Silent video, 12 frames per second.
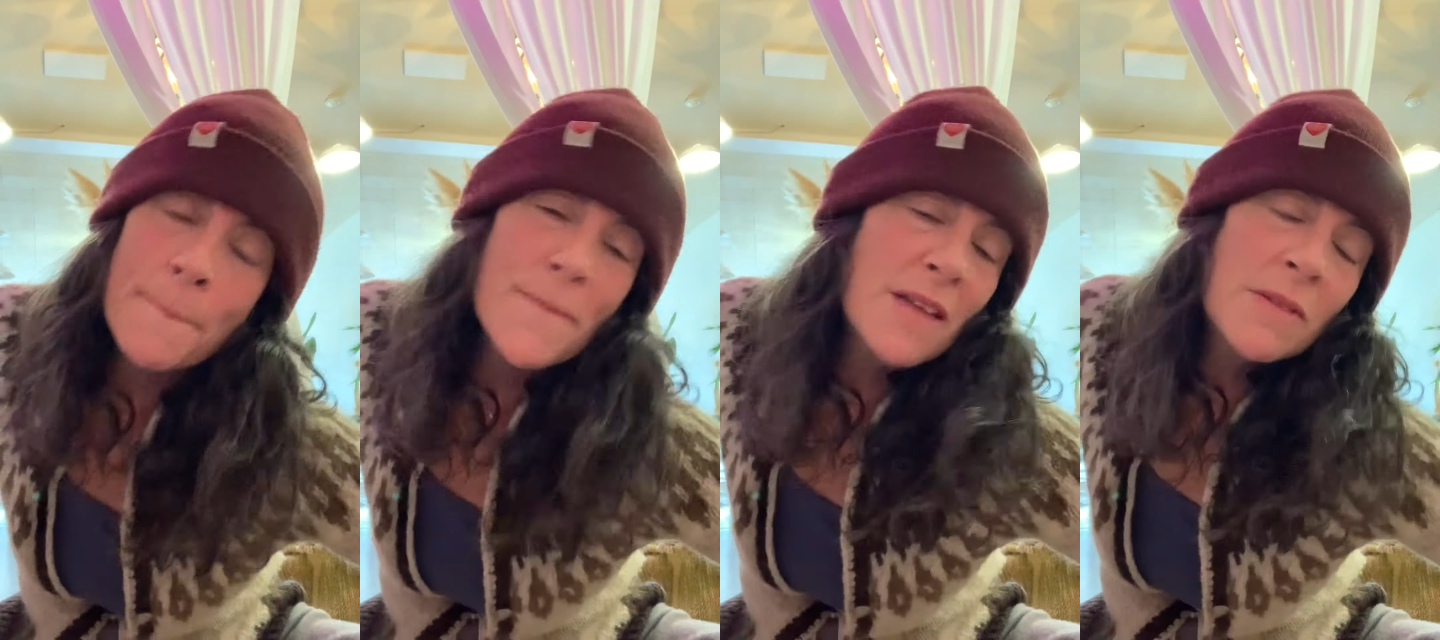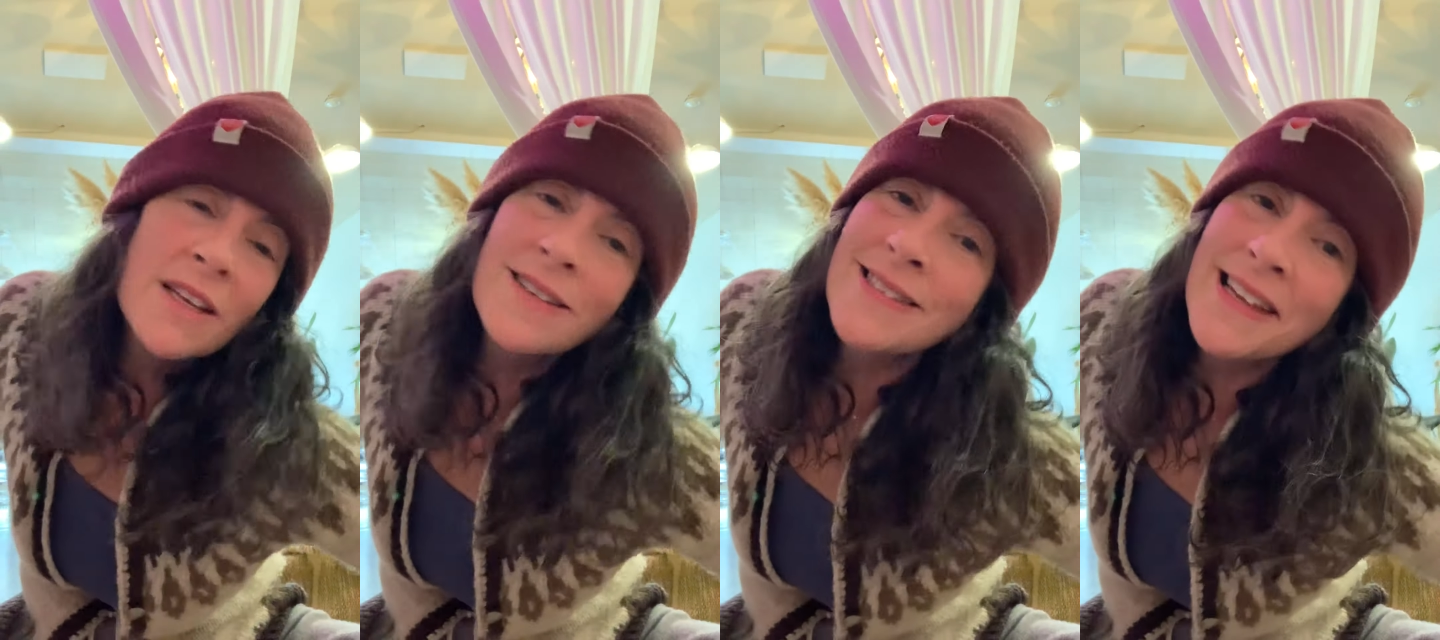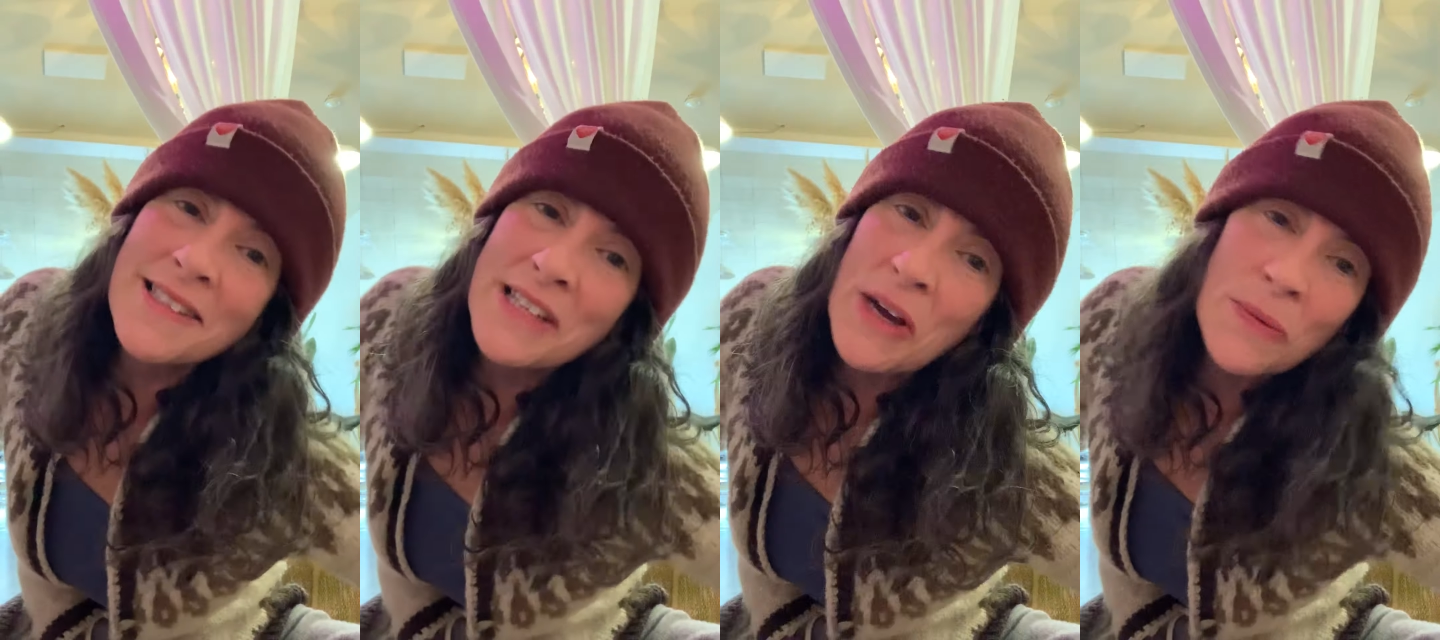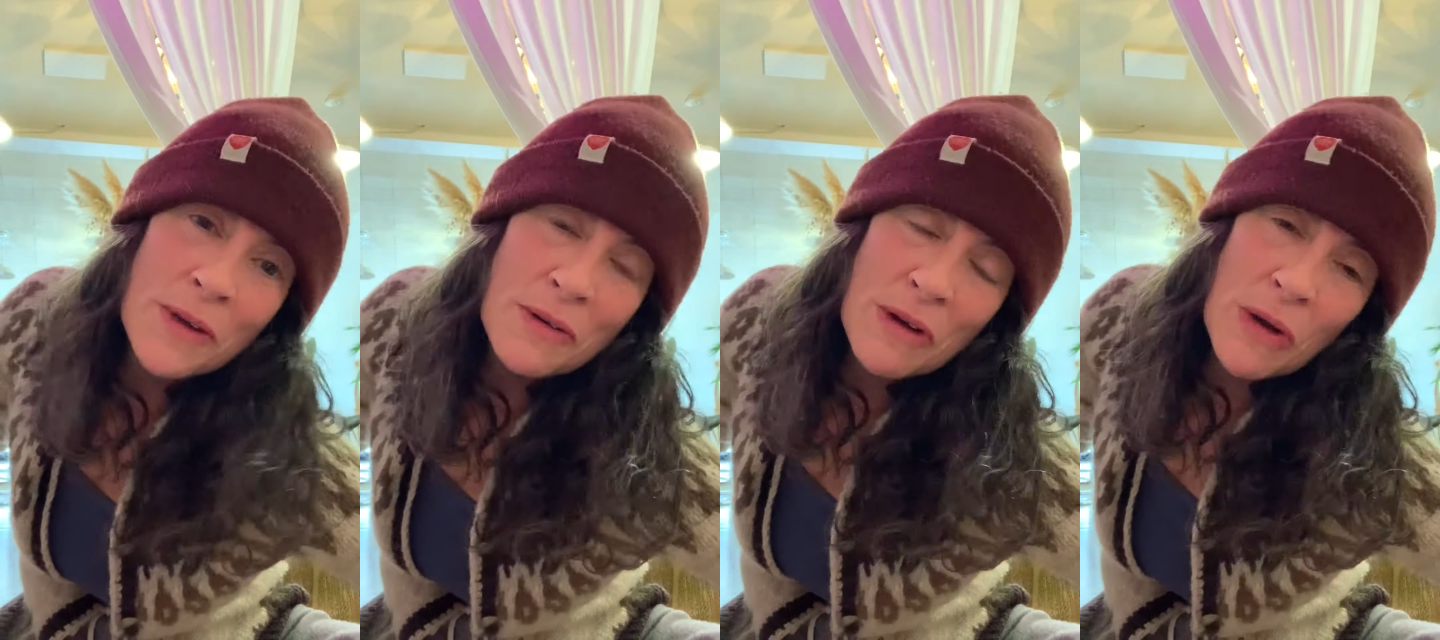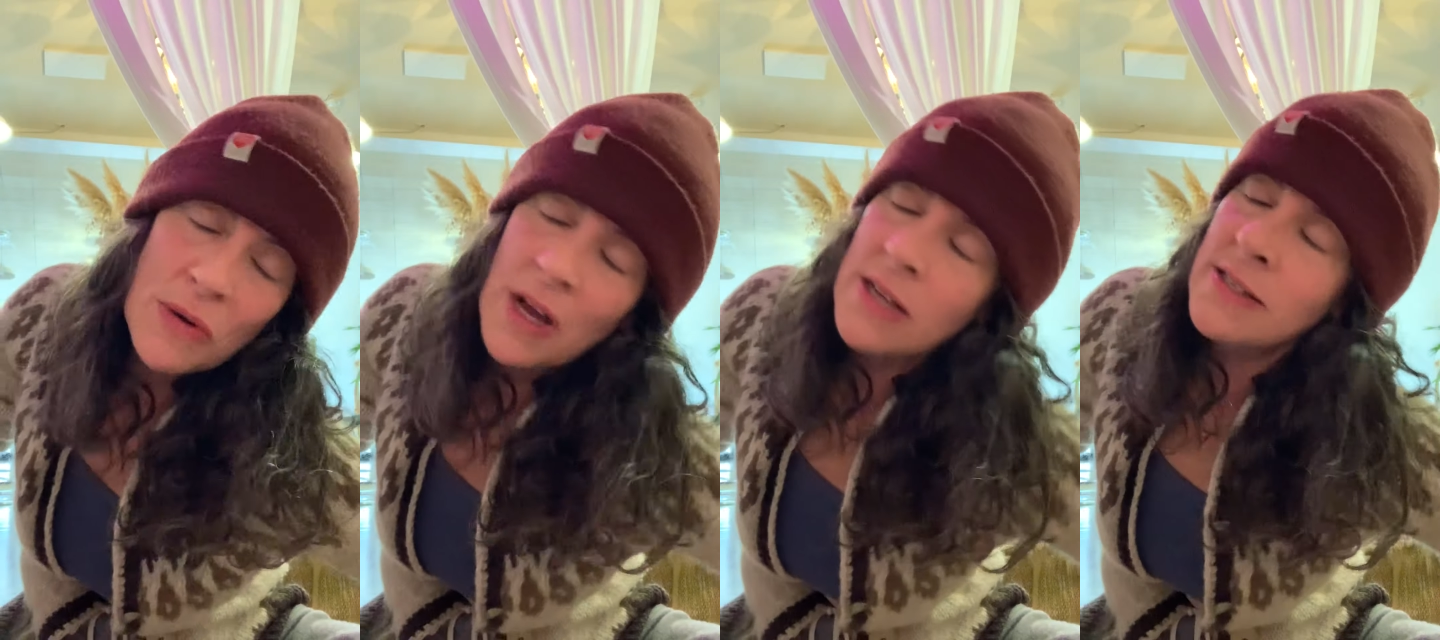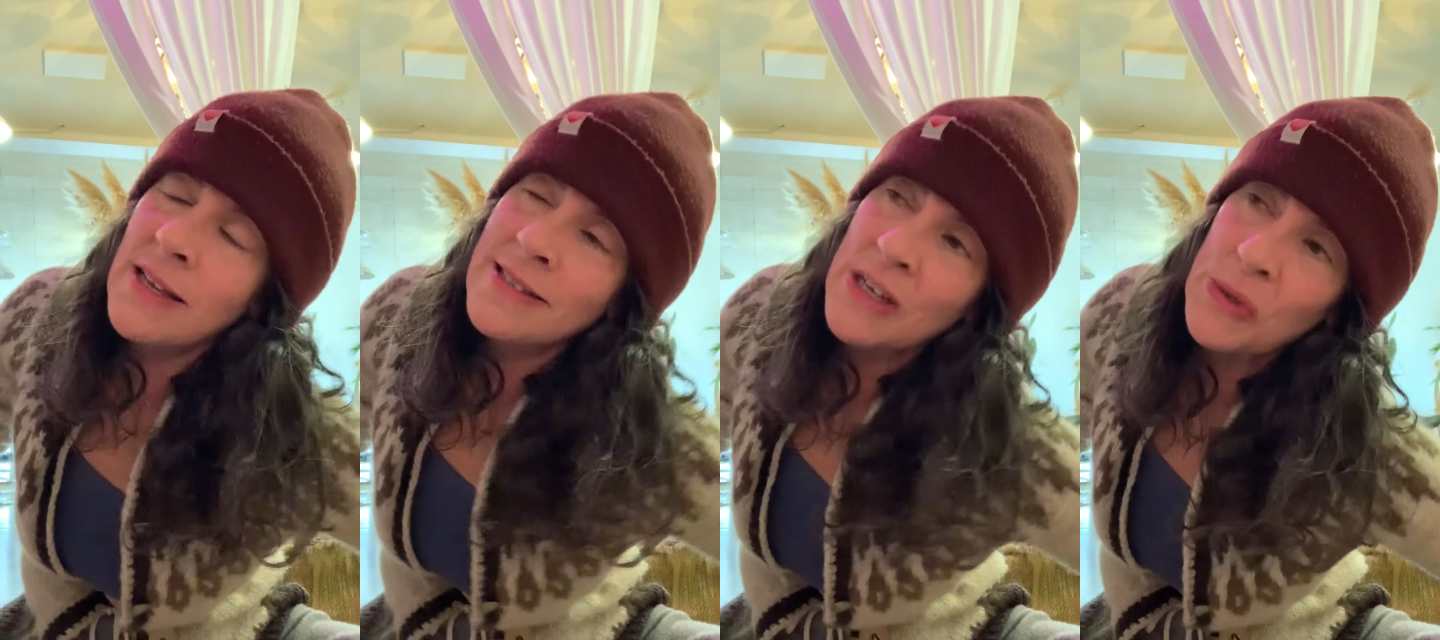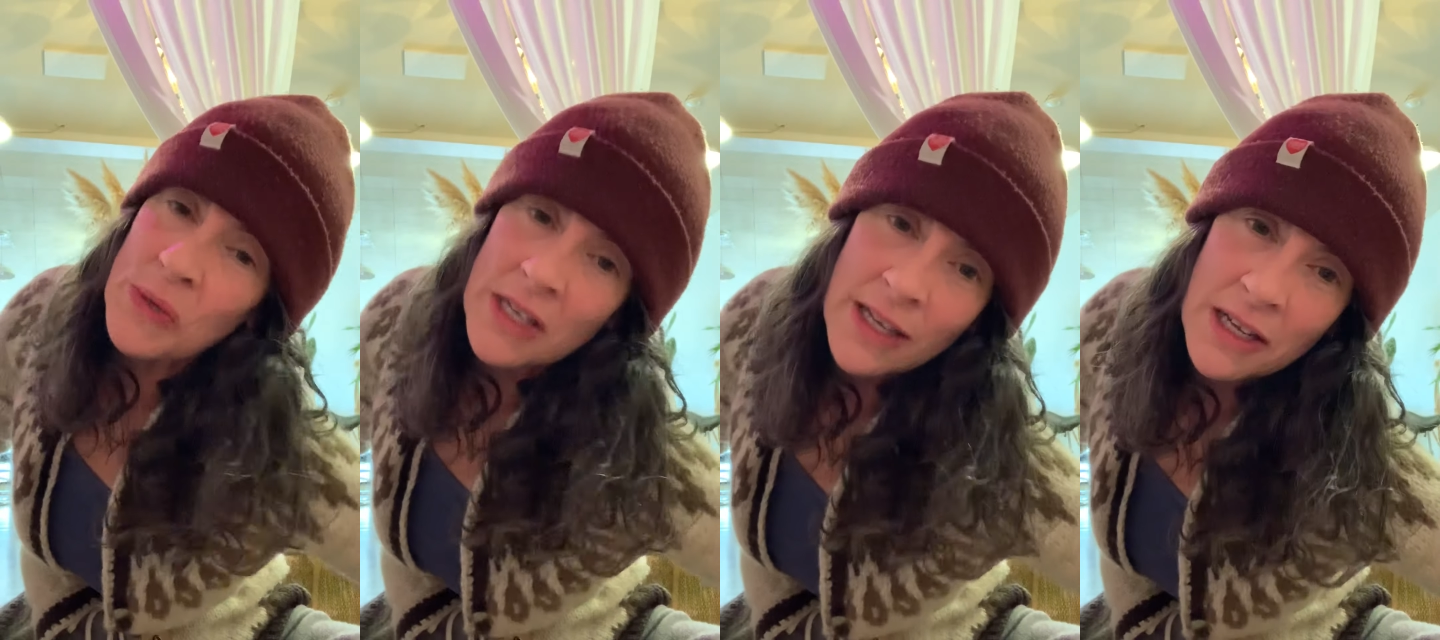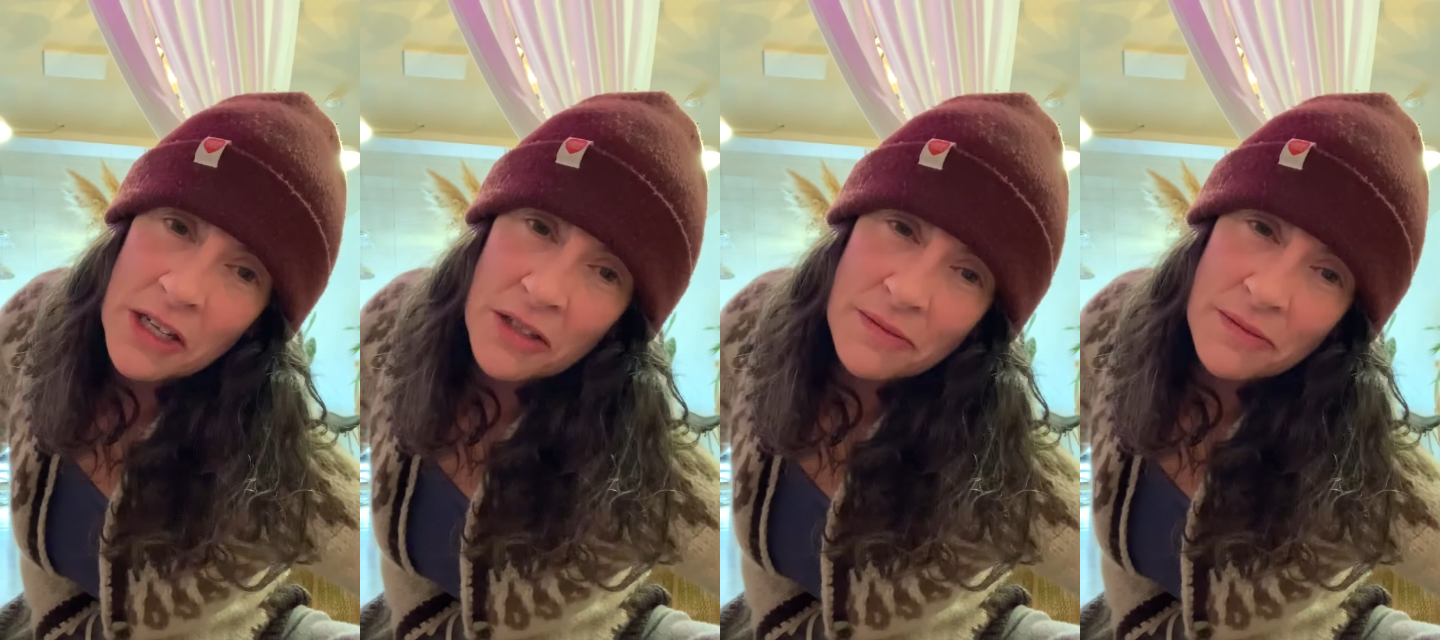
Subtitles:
Because that's how we grow, guys. That's how we heal.